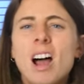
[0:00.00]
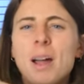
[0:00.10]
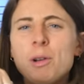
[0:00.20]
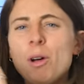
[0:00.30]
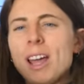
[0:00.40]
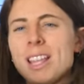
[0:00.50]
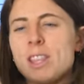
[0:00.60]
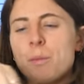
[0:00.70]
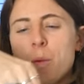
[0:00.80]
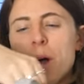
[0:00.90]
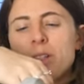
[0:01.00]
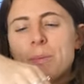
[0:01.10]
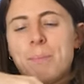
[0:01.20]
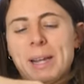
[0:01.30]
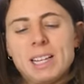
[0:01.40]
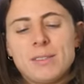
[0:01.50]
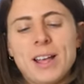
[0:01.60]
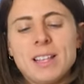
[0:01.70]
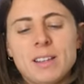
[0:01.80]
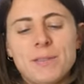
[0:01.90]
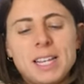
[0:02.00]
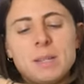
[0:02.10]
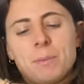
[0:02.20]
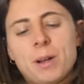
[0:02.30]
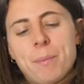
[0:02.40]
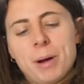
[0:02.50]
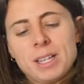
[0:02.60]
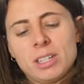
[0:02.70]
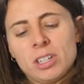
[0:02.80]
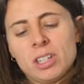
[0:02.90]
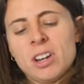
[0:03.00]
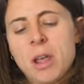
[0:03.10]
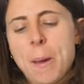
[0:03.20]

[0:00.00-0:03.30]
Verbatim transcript: I'm not like the world's biggest fans of these compression